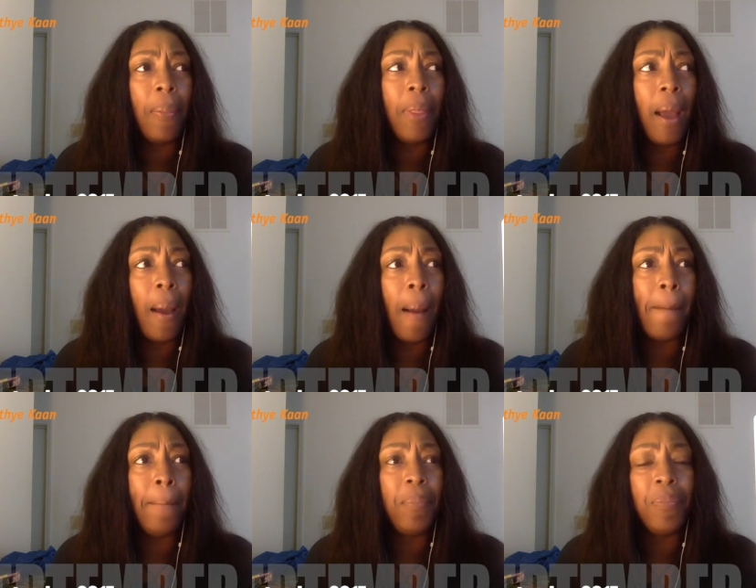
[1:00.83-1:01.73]

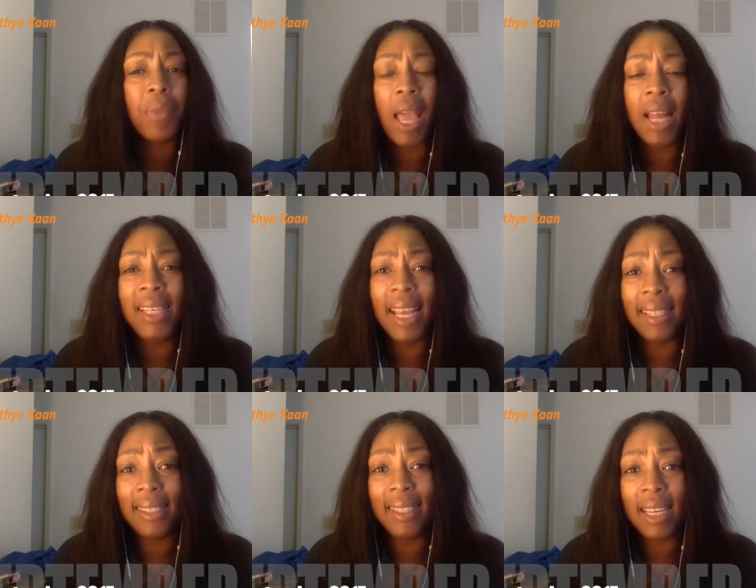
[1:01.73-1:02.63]
and
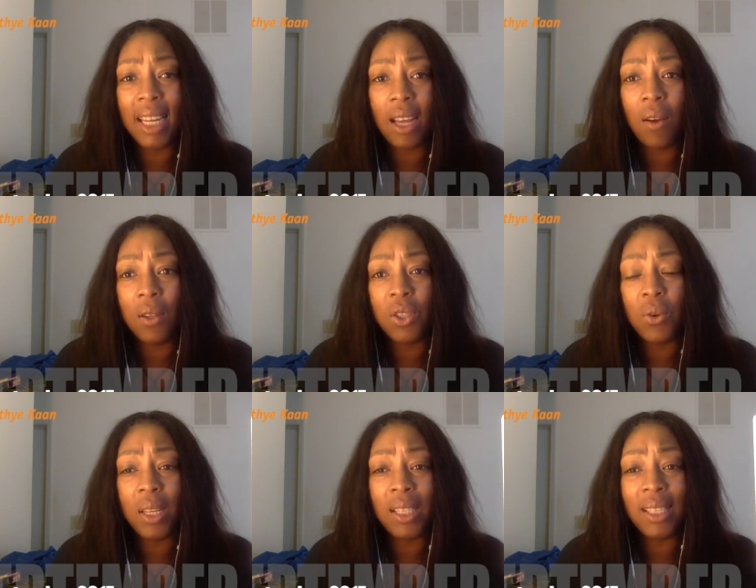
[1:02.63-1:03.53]
destiny
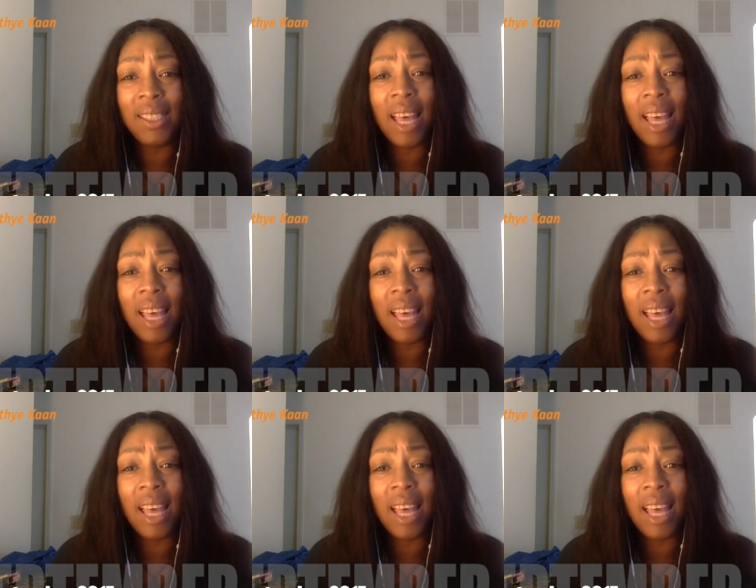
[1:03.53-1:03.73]
also. It is